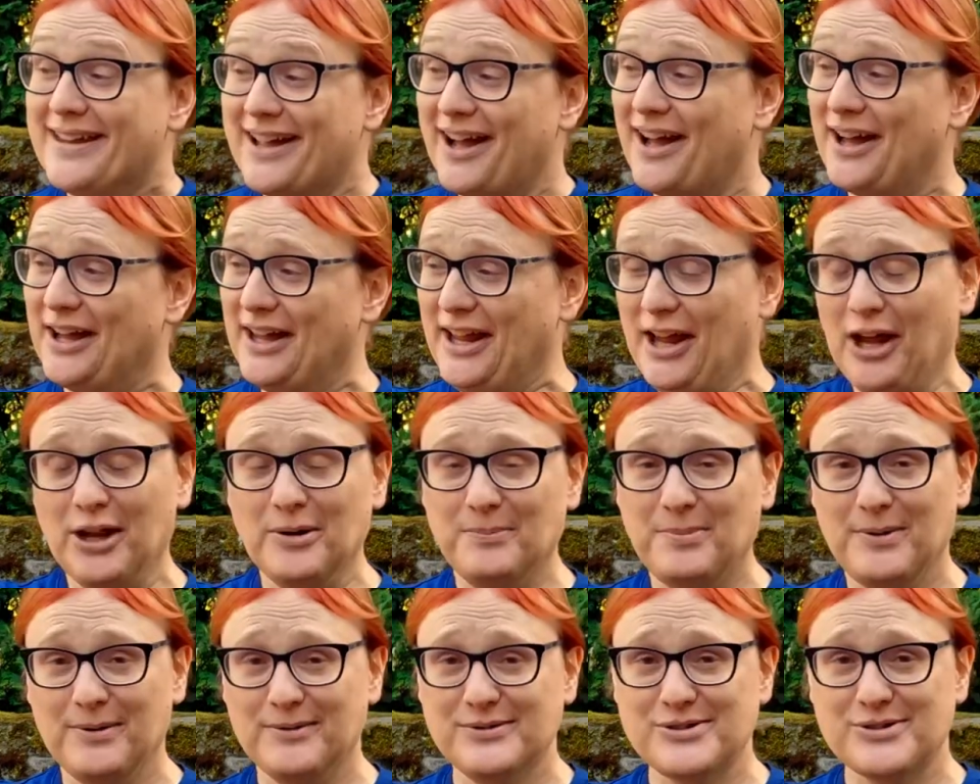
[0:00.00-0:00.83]
I
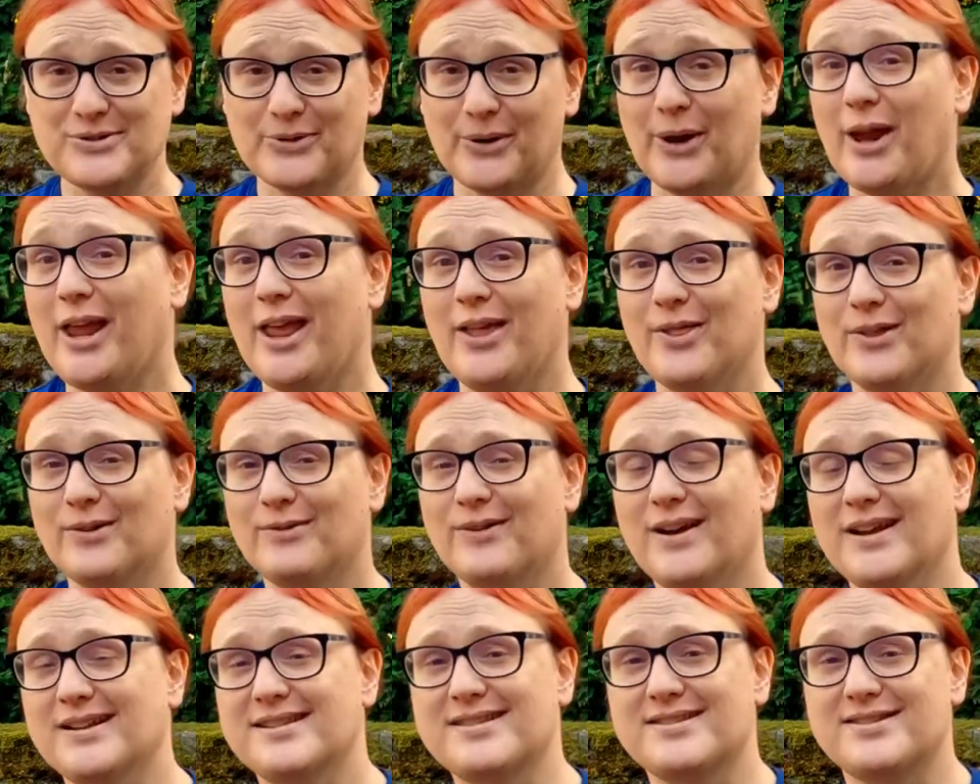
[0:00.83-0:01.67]
hope you enjoy the
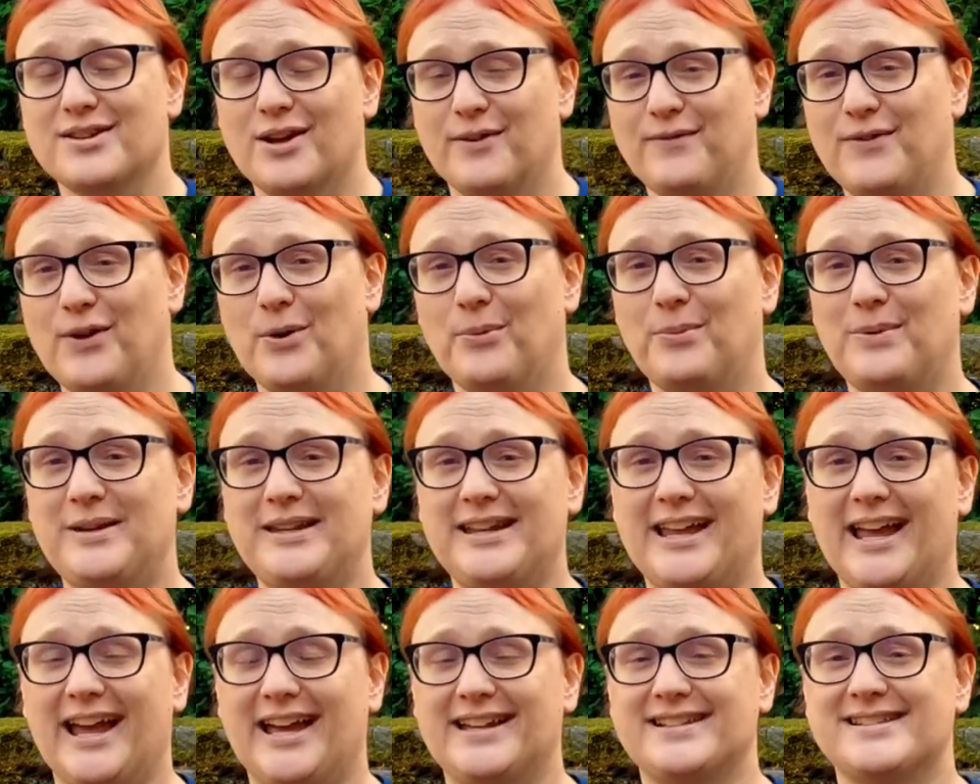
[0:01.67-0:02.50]
rest of your
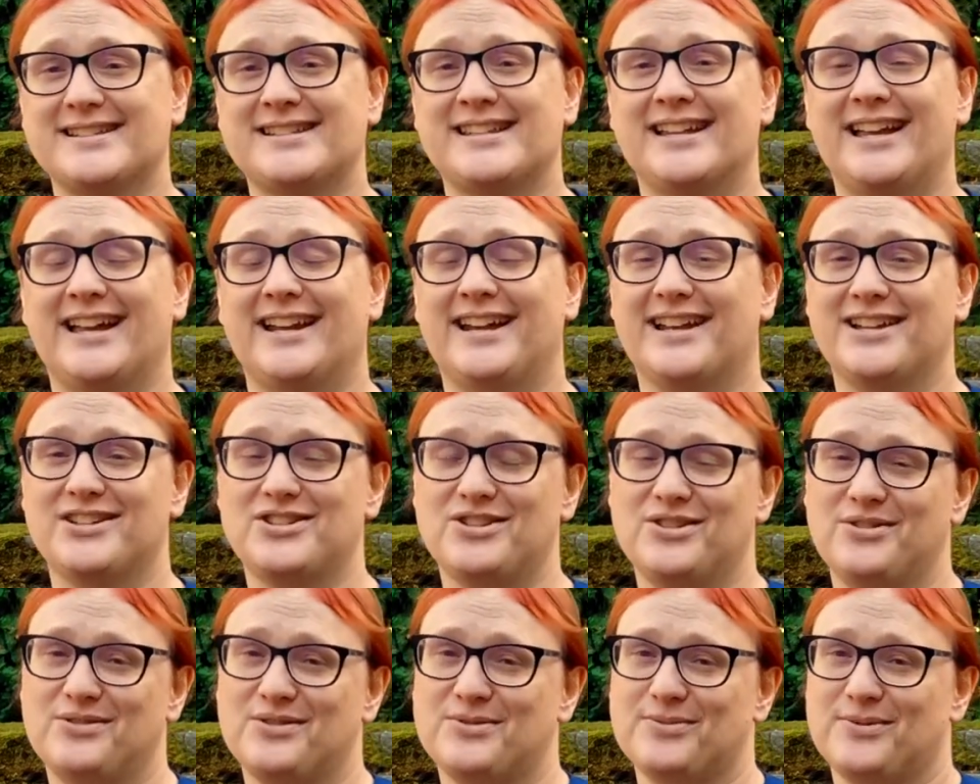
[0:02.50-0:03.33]
weekend, and as
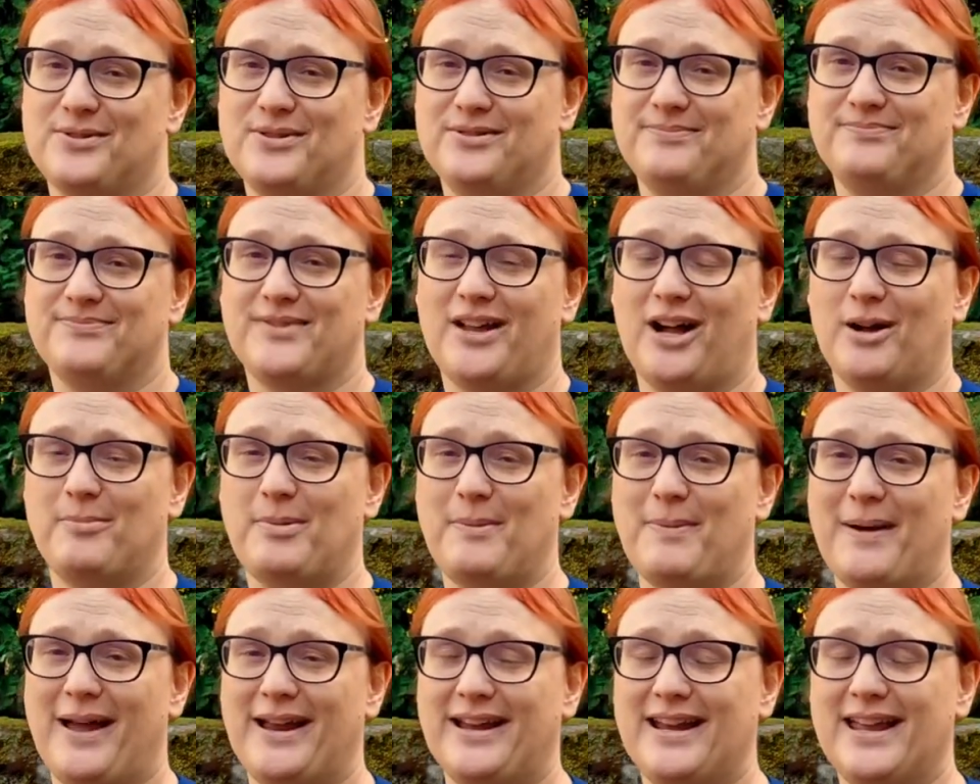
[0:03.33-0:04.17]
usual, I'll be
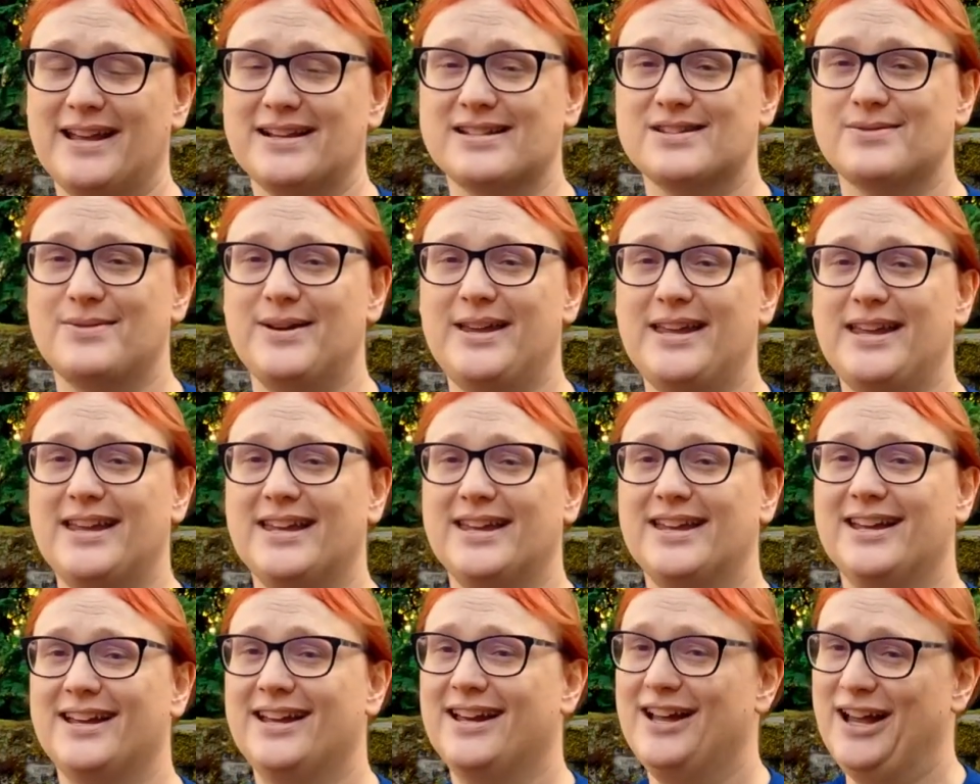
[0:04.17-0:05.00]
back next week
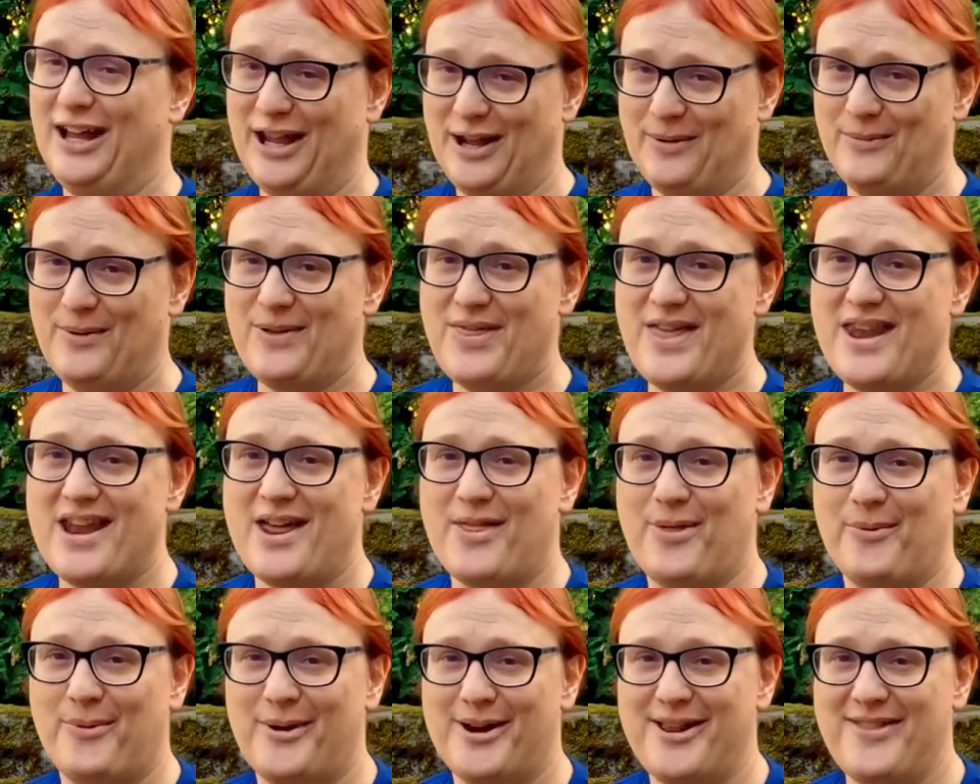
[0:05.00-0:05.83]
with
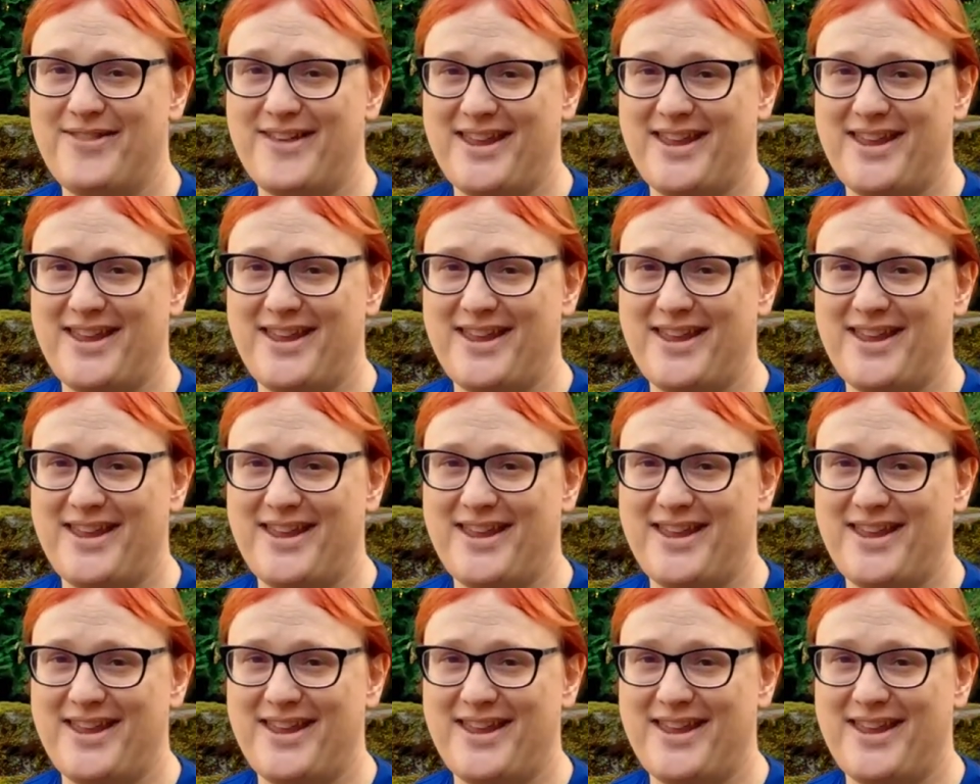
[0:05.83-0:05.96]
another one of